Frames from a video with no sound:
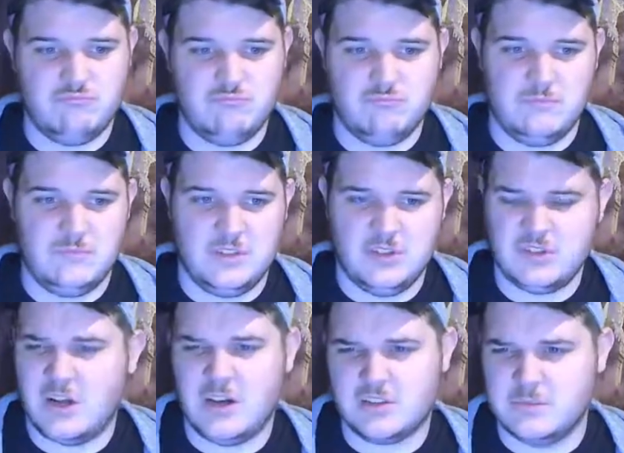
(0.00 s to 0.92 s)
It's just
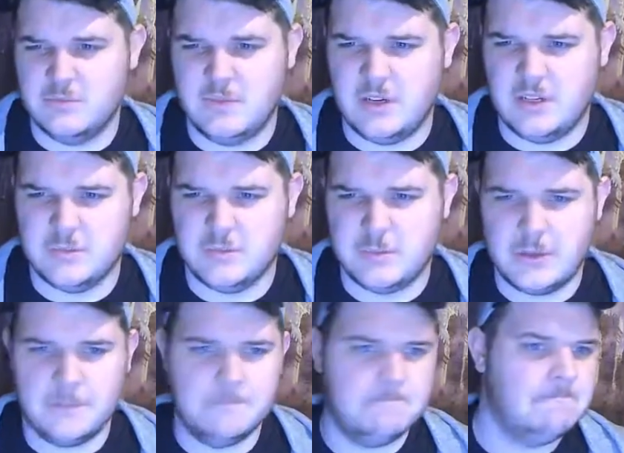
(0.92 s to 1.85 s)
awesome spell.
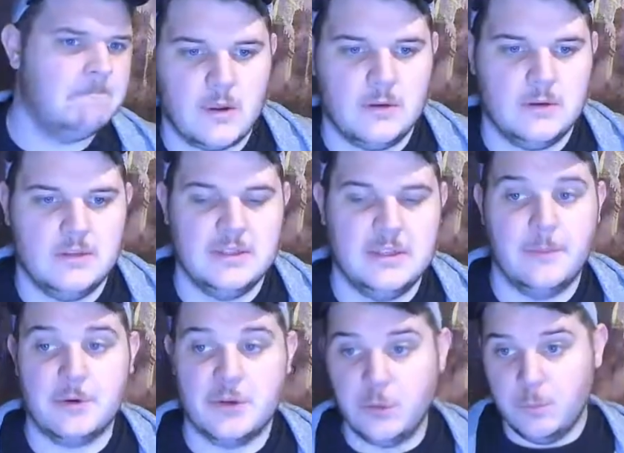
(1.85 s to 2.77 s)
Number 2.